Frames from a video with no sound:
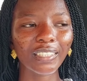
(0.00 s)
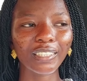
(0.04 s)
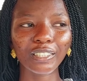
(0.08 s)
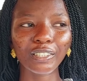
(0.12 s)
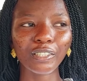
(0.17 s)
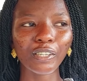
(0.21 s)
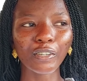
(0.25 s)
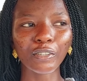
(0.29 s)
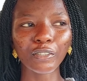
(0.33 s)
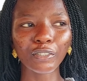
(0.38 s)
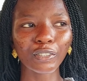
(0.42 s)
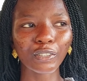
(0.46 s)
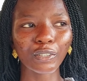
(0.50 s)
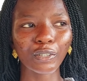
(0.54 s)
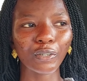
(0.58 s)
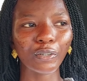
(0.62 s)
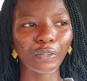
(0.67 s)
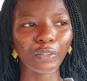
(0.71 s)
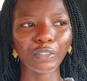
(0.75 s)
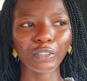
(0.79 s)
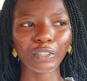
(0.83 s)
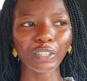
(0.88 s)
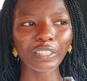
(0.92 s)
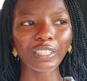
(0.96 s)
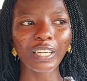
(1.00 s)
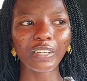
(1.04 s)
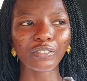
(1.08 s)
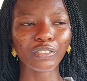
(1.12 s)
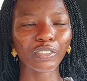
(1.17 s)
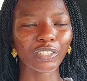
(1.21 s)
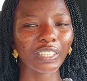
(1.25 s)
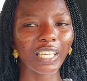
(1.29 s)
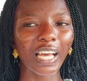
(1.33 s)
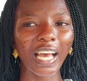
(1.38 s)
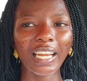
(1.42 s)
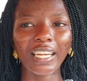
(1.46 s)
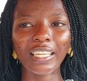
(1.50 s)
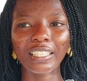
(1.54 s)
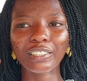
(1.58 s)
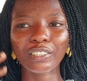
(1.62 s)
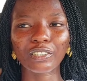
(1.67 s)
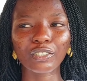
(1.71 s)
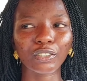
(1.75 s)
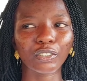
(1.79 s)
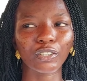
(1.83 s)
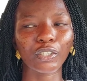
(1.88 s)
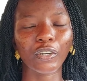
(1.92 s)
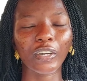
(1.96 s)
you're good to go. You just have to style it,
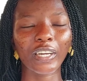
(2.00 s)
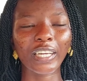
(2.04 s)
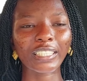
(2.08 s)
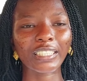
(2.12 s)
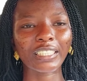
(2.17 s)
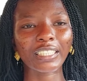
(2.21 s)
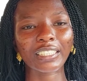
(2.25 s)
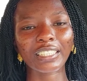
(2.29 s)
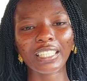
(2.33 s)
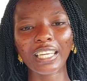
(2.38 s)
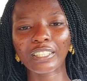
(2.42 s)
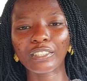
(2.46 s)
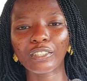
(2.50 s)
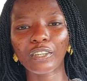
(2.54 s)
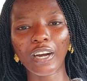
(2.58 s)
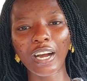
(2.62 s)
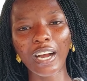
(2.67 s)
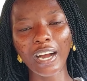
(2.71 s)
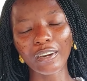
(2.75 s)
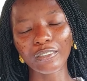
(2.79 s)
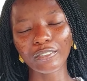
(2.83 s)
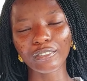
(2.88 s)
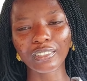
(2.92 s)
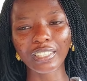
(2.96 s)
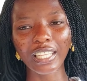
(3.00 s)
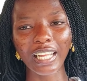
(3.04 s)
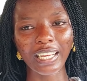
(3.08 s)
do your edges, and you're out.